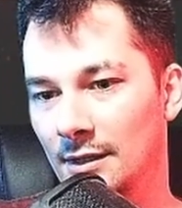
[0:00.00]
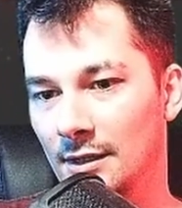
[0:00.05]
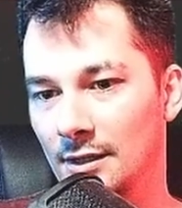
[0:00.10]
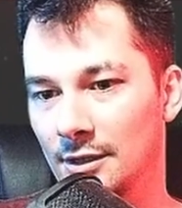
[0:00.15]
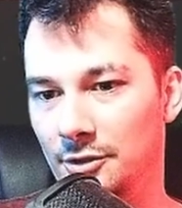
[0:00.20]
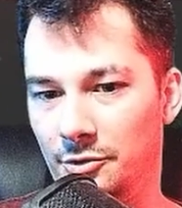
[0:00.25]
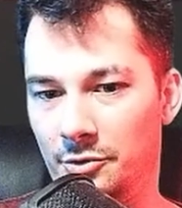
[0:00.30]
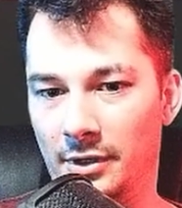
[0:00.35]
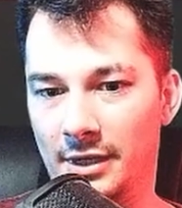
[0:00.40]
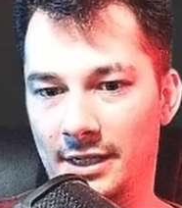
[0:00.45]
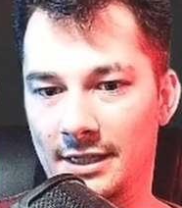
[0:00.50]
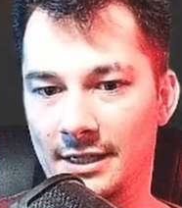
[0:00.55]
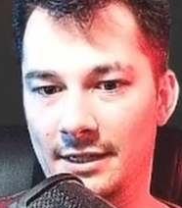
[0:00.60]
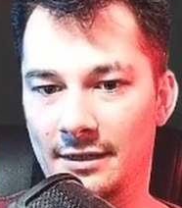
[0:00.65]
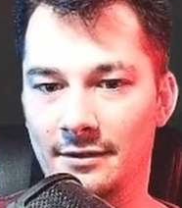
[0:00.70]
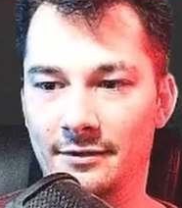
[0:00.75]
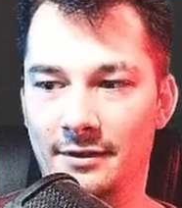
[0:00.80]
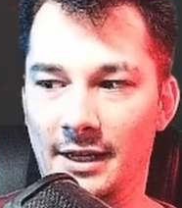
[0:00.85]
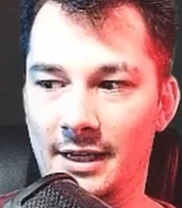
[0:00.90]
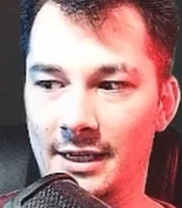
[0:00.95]
try to
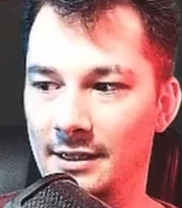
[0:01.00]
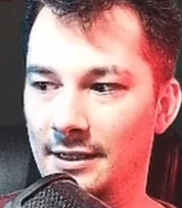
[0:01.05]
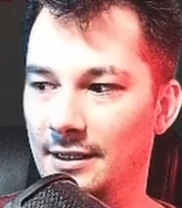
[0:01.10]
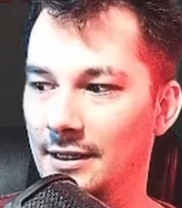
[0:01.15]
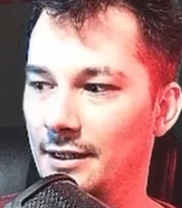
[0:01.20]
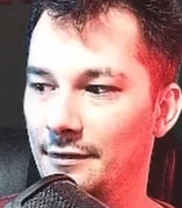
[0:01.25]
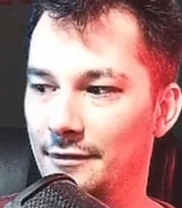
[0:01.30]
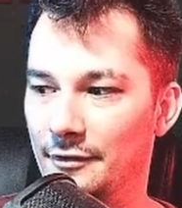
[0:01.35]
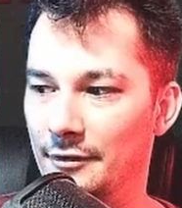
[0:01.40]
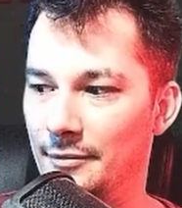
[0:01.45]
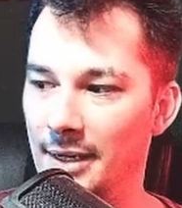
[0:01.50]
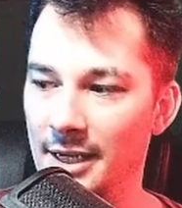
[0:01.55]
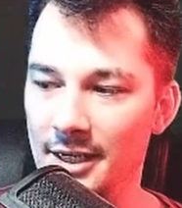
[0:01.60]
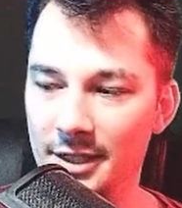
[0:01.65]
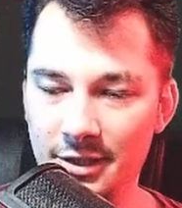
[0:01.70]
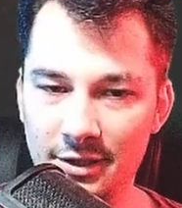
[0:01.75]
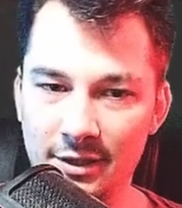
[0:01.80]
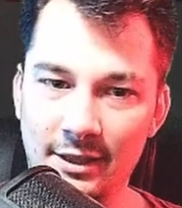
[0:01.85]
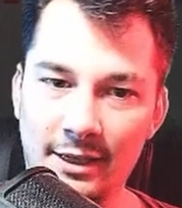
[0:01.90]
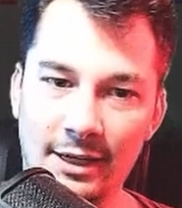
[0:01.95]
give any
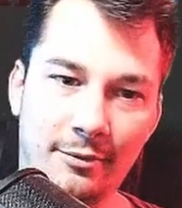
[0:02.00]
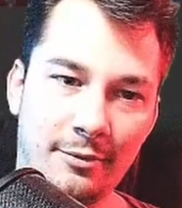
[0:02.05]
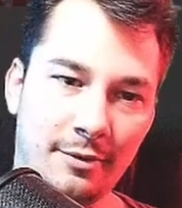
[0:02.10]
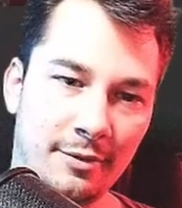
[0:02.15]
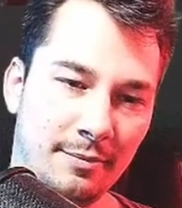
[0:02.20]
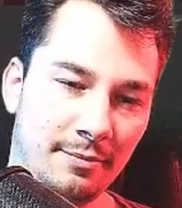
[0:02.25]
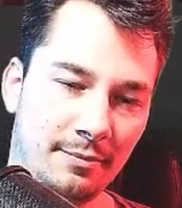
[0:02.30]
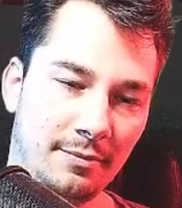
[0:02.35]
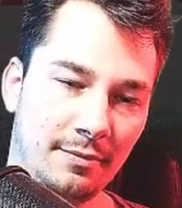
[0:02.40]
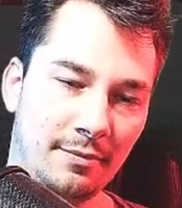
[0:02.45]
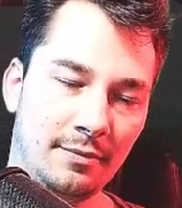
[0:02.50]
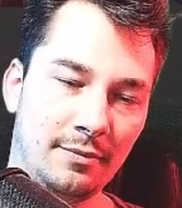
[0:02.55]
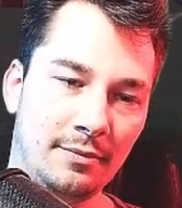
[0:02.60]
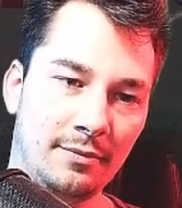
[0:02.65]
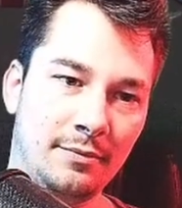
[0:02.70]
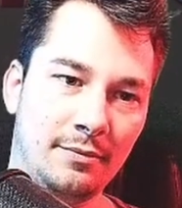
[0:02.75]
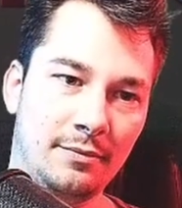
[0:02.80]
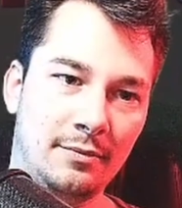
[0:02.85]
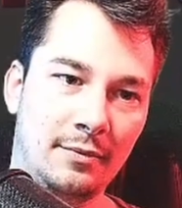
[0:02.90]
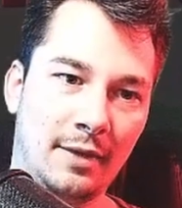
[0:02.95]
information that
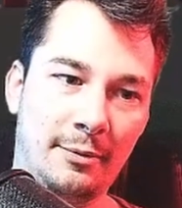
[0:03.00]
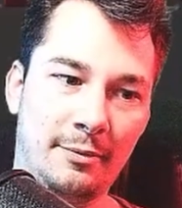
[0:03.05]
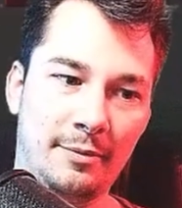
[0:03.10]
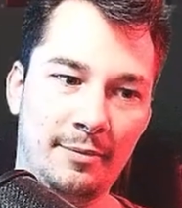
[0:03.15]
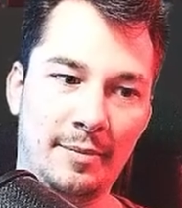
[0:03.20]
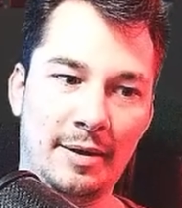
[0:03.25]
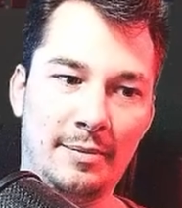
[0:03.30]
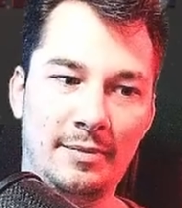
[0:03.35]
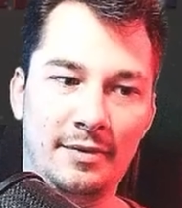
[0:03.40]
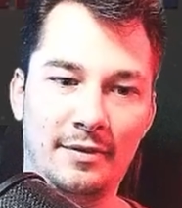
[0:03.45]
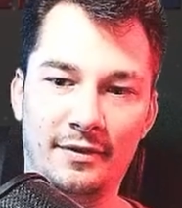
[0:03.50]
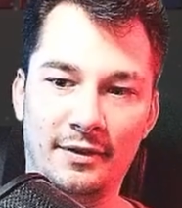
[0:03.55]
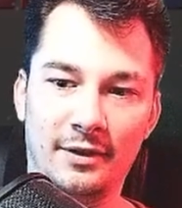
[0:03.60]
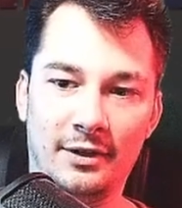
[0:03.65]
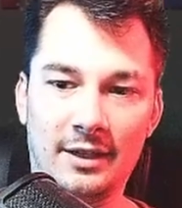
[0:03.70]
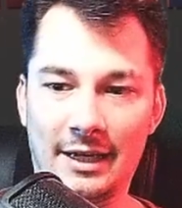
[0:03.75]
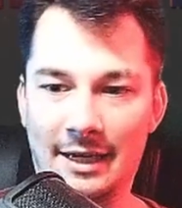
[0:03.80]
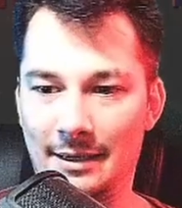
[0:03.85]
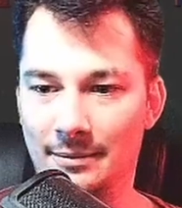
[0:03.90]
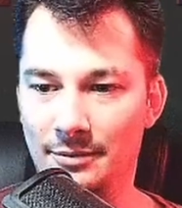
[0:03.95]
would make me feel
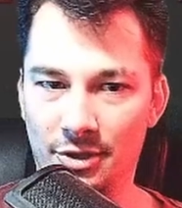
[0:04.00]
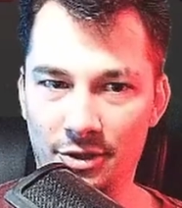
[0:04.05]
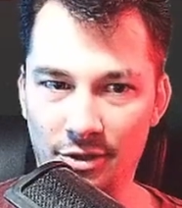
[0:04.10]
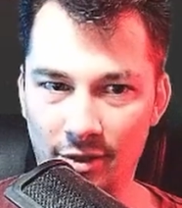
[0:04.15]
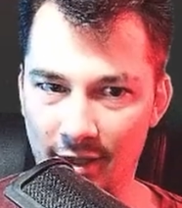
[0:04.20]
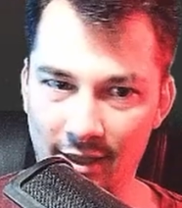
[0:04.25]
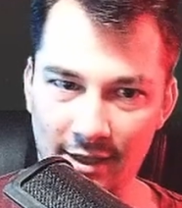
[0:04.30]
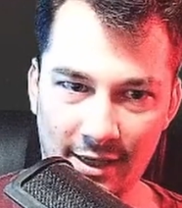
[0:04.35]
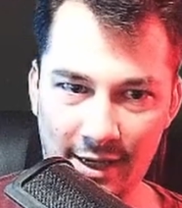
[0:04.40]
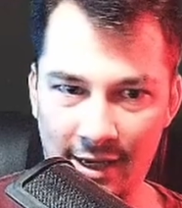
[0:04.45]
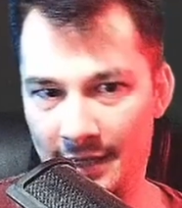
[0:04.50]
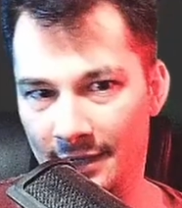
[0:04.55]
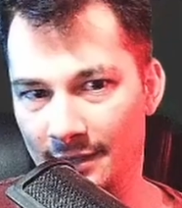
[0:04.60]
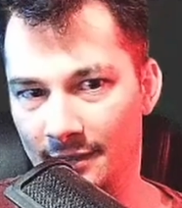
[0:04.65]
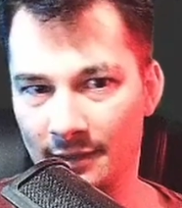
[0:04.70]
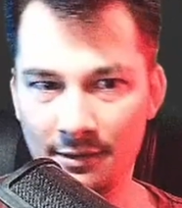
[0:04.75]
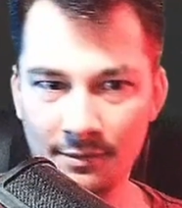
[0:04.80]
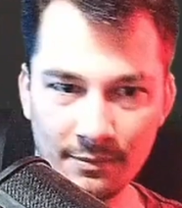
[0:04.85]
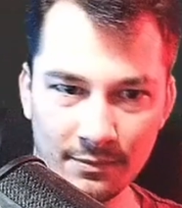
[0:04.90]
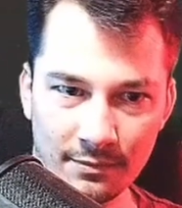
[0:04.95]
like I'm just trying to take
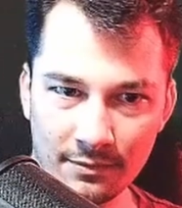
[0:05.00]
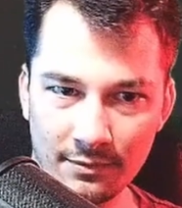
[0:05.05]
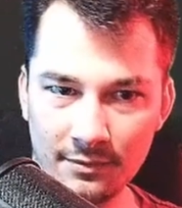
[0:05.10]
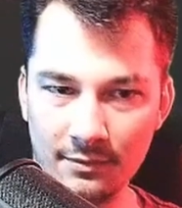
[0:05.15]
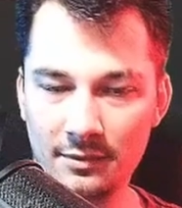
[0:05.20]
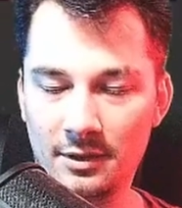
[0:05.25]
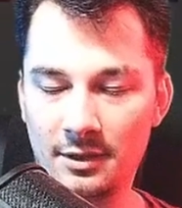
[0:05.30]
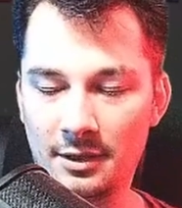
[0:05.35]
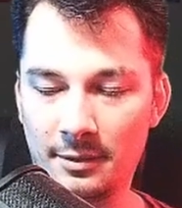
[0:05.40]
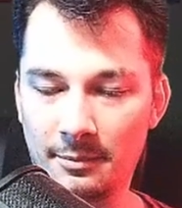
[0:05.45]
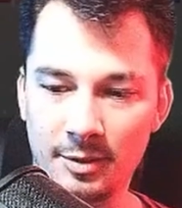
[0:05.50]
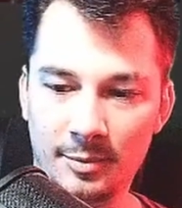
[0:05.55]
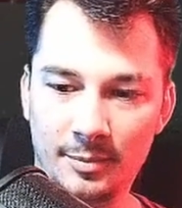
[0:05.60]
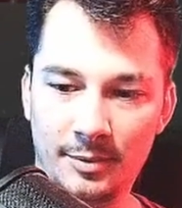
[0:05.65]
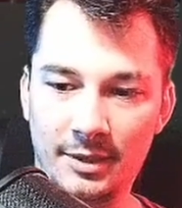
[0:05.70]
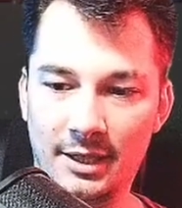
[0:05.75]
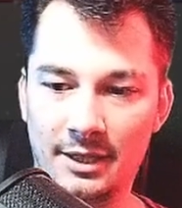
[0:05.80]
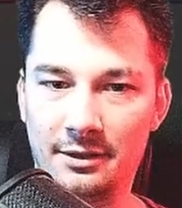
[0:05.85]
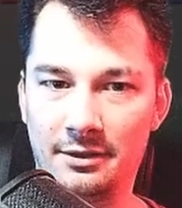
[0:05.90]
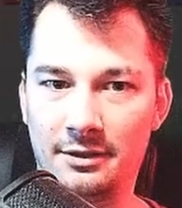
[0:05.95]
someone's
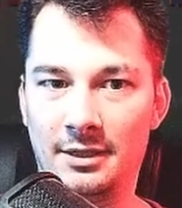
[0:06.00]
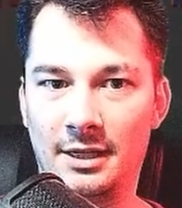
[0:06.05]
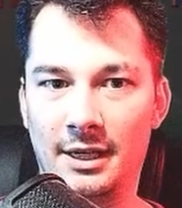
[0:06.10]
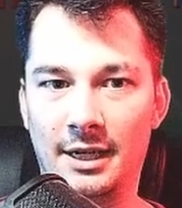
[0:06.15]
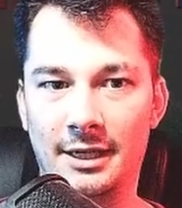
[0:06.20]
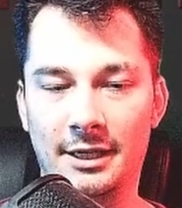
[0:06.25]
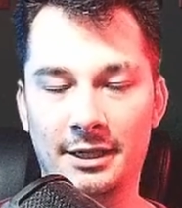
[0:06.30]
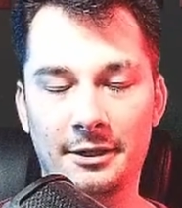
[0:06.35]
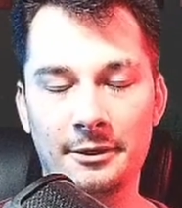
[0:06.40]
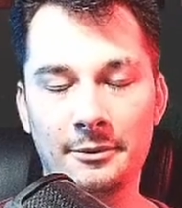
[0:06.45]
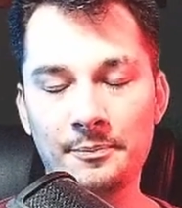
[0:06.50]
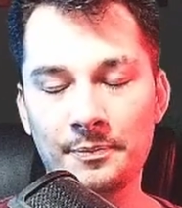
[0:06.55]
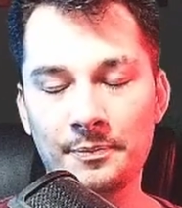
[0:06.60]
particular side here.